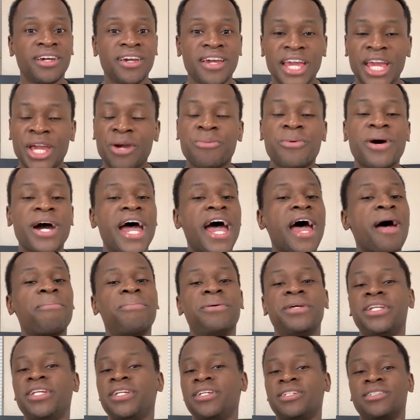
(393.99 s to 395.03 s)
It will
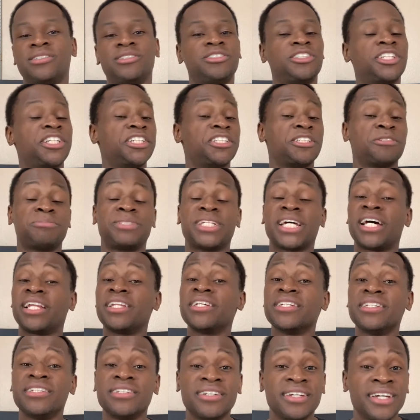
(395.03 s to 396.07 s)
happen in your dreams, I'm
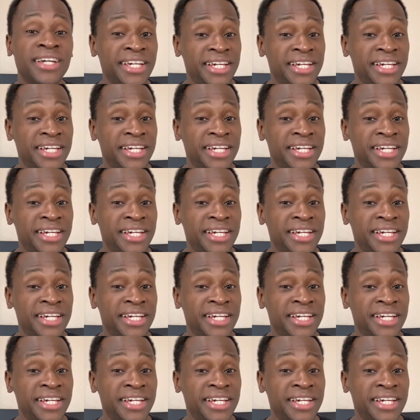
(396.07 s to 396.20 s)
telling you.